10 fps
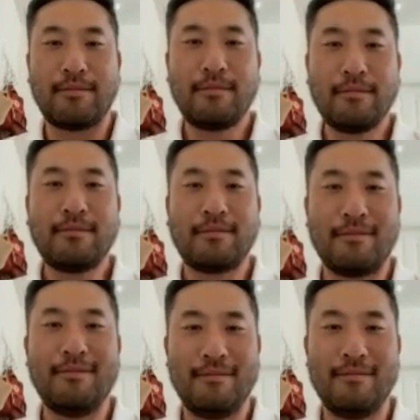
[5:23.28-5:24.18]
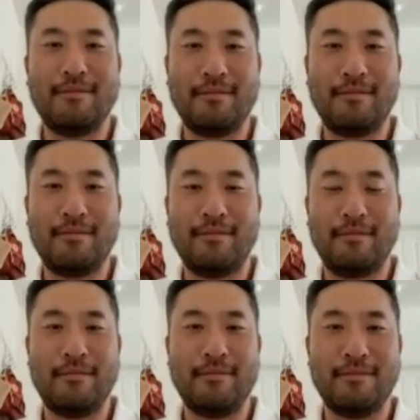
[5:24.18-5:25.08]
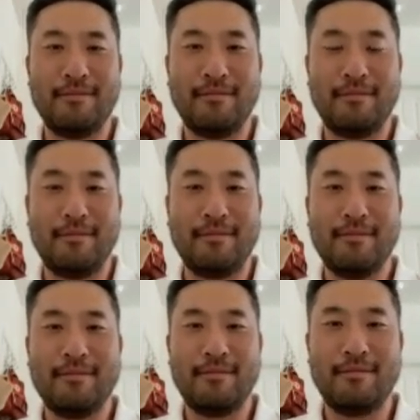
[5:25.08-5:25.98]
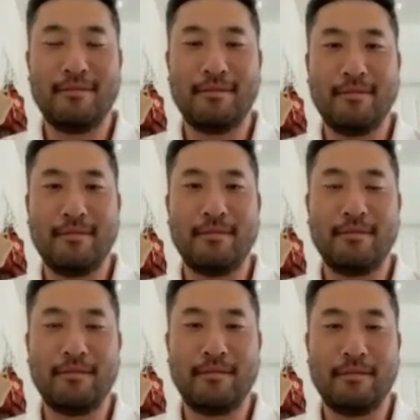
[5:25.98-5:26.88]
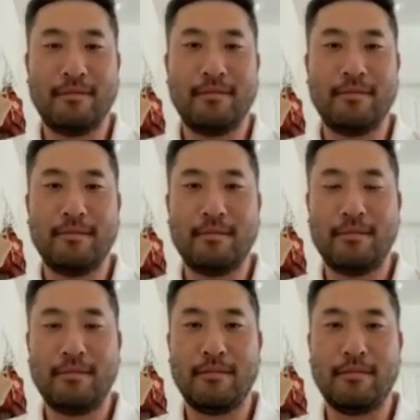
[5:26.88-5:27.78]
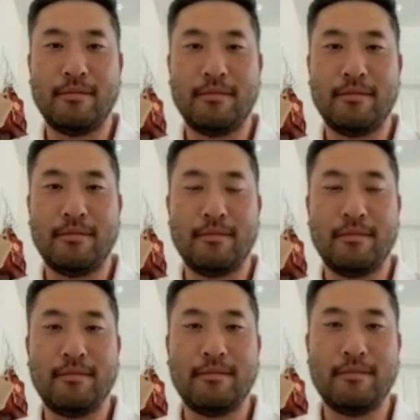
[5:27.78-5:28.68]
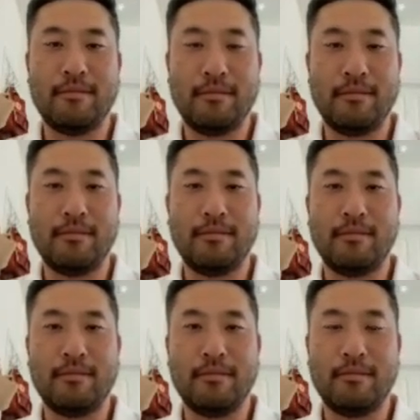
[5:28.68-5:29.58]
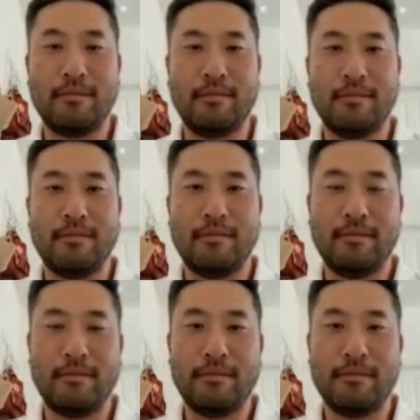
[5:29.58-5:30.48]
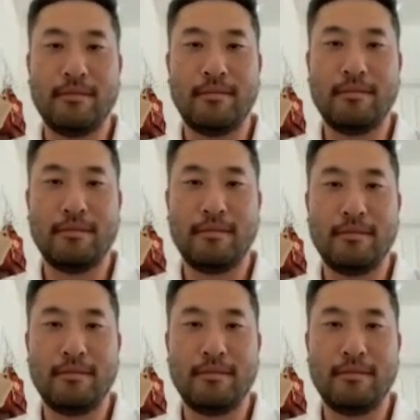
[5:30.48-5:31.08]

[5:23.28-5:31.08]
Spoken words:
This person isn't speaking.